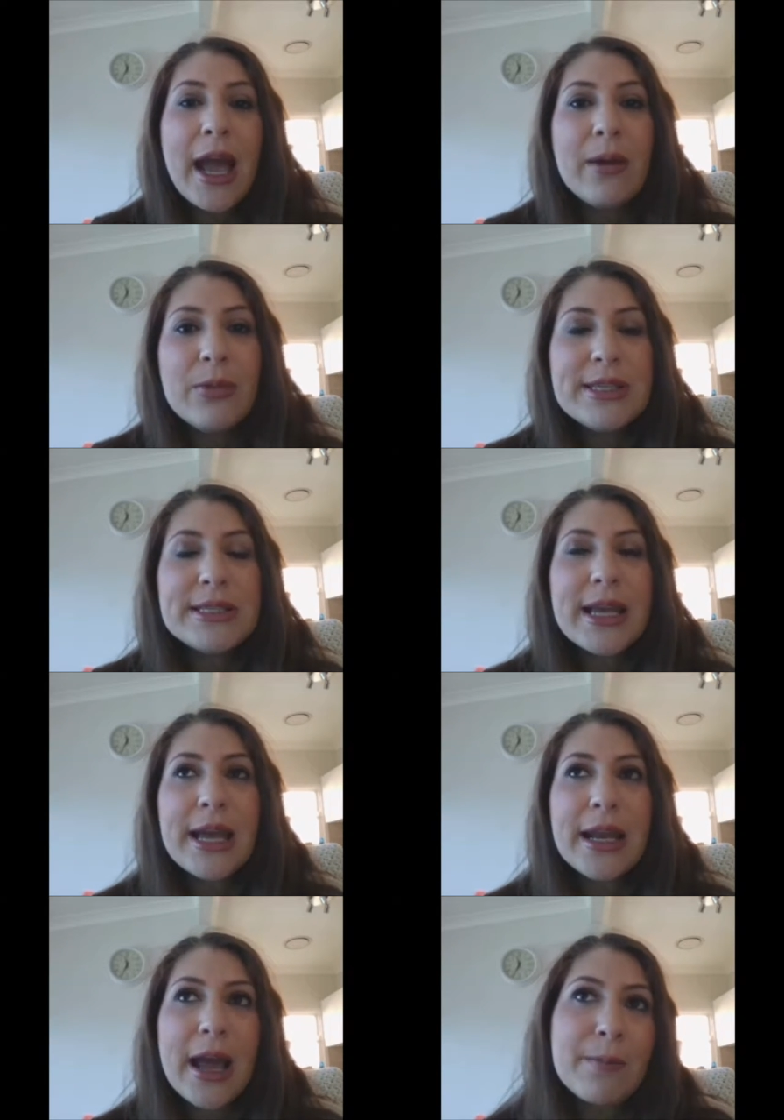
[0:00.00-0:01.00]
and we
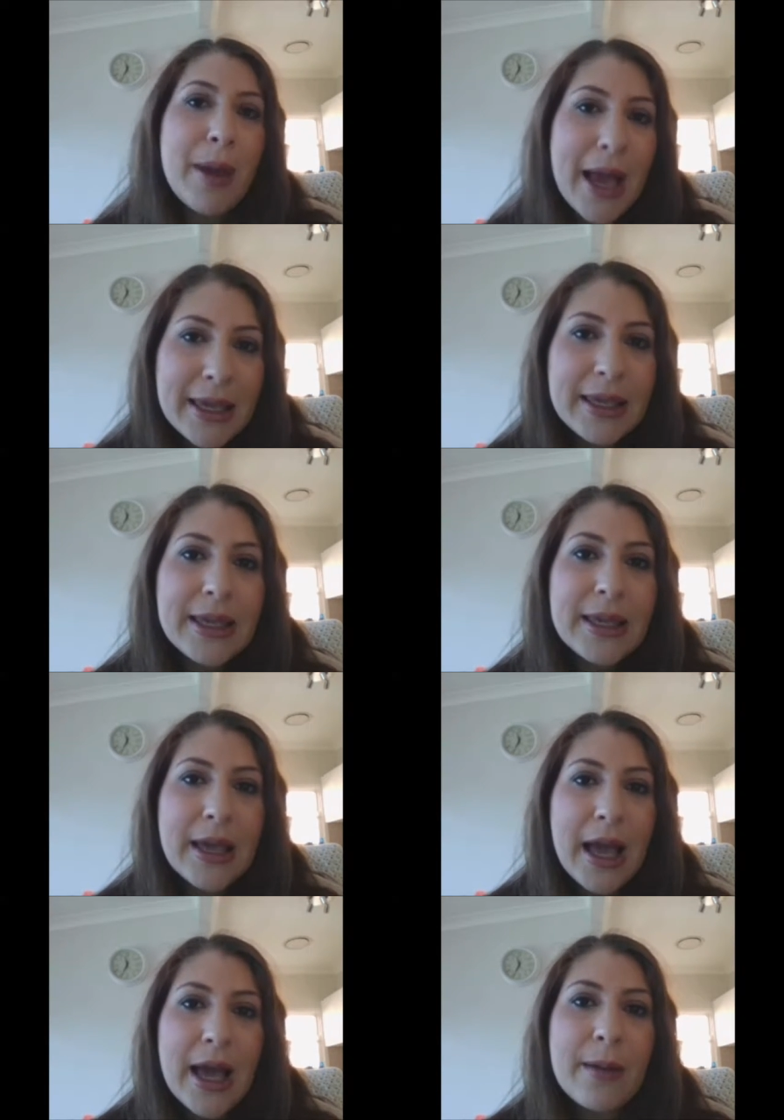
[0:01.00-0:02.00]
start
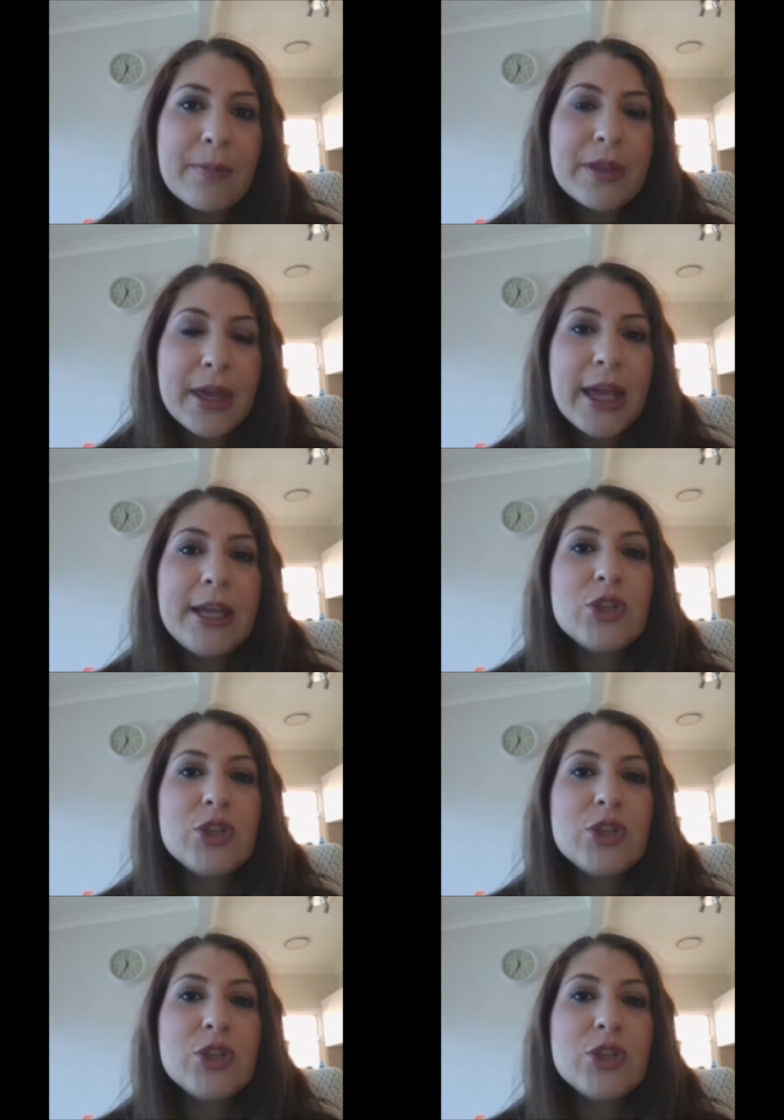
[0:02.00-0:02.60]
unpacking the key